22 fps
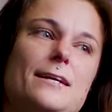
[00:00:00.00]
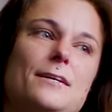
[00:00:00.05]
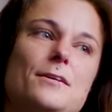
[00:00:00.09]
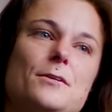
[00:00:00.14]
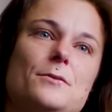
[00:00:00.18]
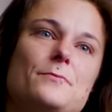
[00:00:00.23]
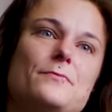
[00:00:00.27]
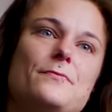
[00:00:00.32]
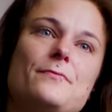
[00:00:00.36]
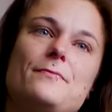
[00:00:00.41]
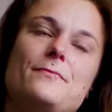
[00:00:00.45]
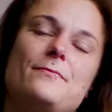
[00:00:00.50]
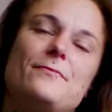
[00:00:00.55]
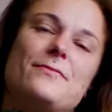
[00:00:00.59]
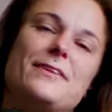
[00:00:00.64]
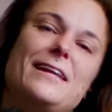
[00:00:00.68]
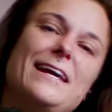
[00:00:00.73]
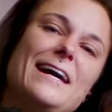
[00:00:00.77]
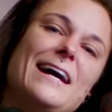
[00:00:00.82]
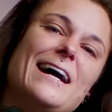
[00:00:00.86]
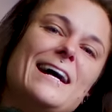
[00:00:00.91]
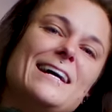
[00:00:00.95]
Well,
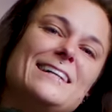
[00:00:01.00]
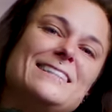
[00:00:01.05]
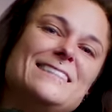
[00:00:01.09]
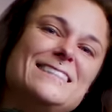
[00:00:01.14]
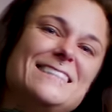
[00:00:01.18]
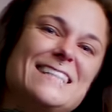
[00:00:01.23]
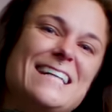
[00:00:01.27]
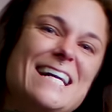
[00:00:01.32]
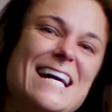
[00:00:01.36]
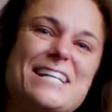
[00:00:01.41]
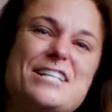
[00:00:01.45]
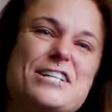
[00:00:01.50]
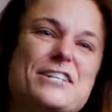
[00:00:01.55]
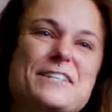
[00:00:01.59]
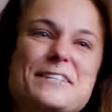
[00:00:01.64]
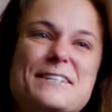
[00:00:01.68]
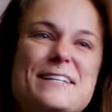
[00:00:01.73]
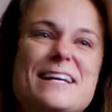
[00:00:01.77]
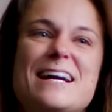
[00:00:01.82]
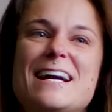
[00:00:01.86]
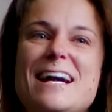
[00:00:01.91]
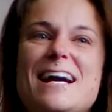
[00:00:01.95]
yeah. I
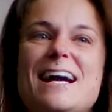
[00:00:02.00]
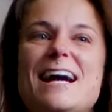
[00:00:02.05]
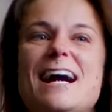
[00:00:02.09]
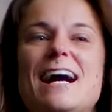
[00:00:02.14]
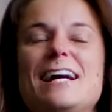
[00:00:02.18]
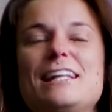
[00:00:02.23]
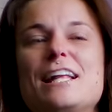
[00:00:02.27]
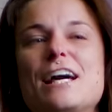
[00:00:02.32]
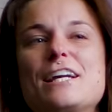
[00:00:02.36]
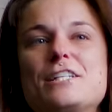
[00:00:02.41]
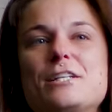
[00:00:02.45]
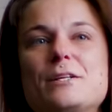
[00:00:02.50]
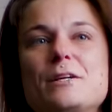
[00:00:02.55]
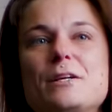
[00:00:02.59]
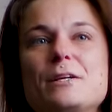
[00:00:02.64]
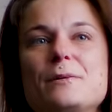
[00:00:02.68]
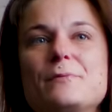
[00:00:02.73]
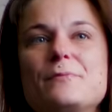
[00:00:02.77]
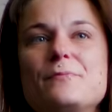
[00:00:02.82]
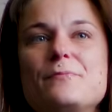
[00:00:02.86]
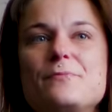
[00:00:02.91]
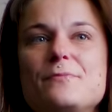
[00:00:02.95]
like
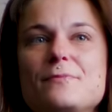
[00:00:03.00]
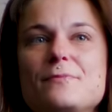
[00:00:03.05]
to...